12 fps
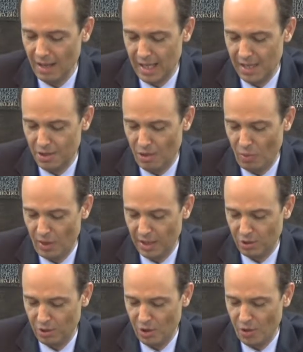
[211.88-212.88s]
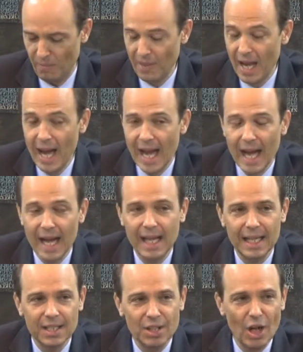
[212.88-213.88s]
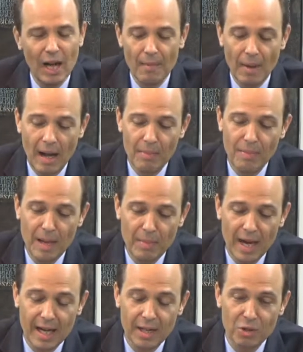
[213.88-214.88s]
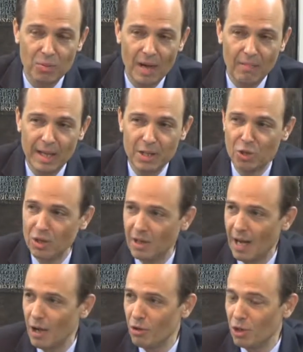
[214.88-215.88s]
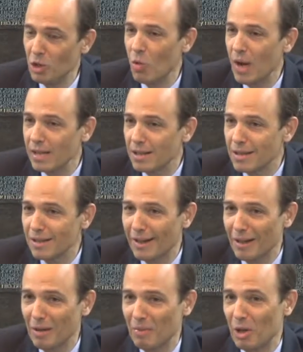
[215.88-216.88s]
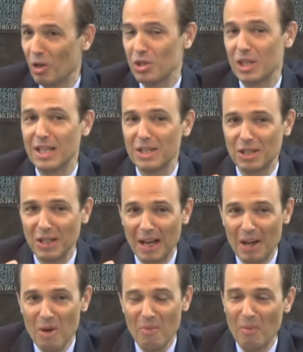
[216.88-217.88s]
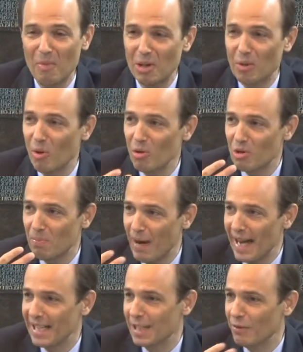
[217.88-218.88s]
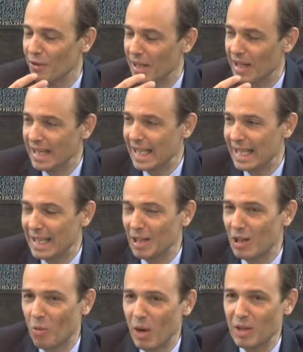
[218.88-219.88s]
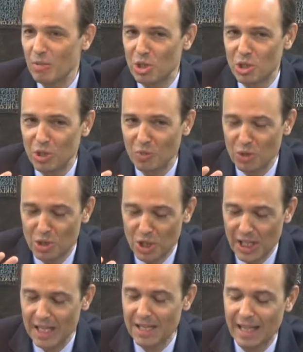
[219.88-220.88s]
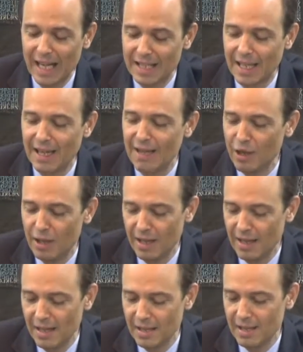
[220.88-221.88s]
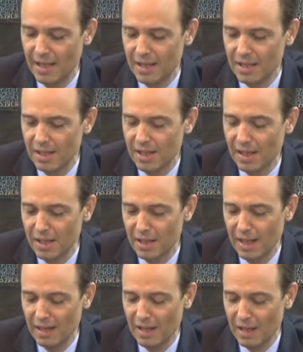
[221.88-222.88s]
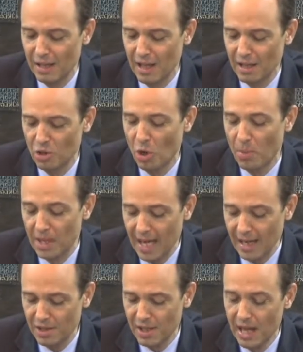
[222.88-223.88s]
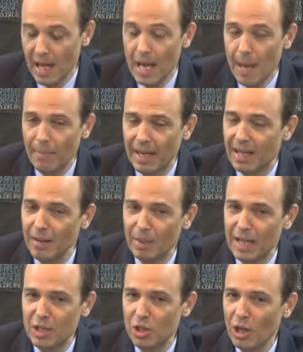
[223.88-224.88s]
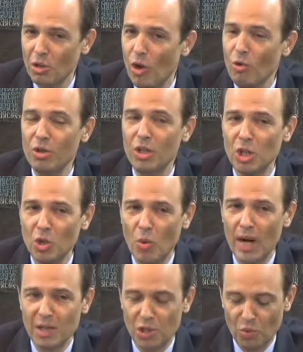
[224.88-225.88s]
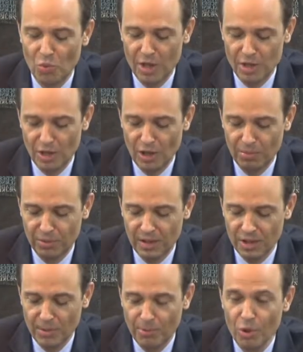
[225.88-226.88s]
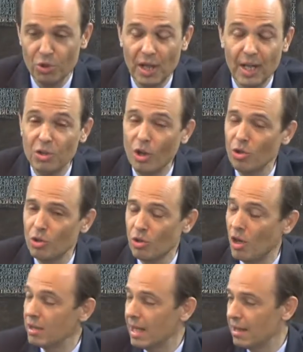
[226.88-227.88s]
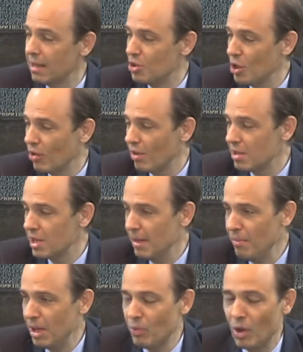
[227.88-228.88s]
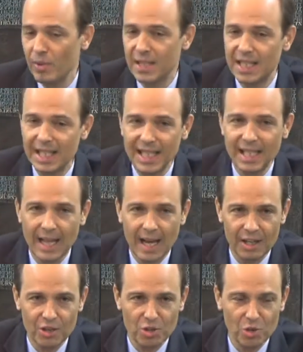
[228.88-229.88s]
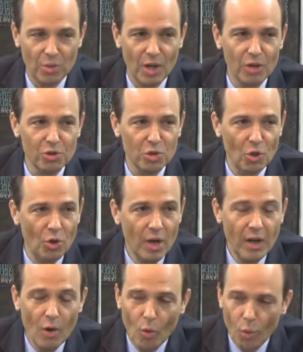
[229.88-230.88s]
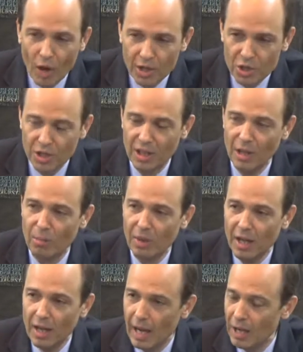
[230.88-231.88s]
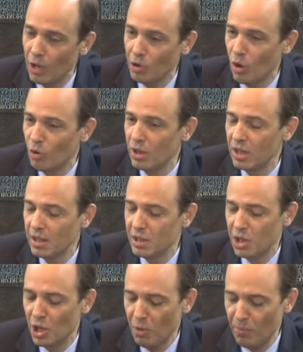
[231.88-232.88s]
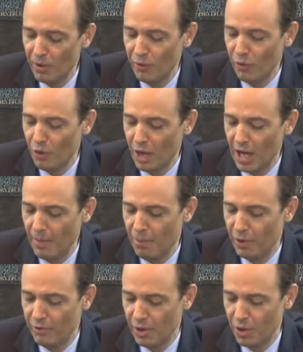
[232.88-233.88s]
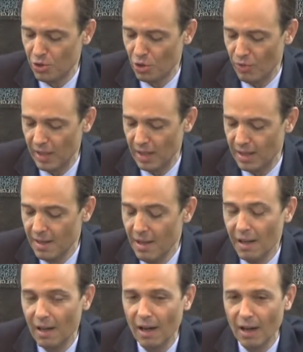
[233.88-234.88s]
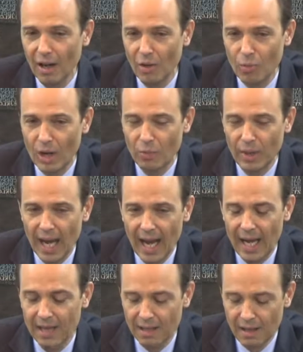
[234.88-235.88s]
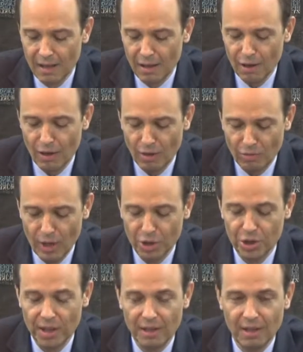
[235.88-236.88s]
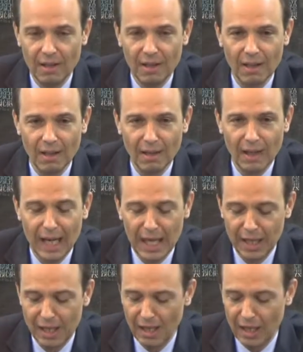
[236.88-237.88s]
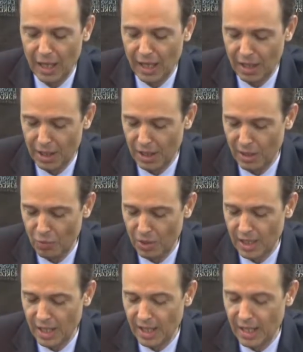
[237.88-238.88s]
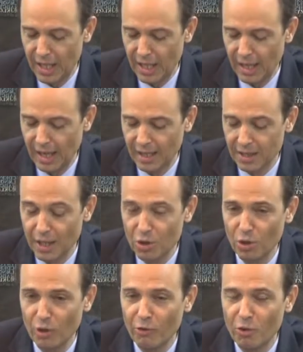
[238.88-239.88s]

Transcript: is the way to go. It's not, I mentioned now the US because it is probably the most plaintive, the one which says it as clearly as nobody else. But it's not only the US who has adopted this approach, and it's also not at the General Assembly where we see the actions. We also watch them, and not only this year, but for a couple of years already, when we had Russia in with the illegal annexation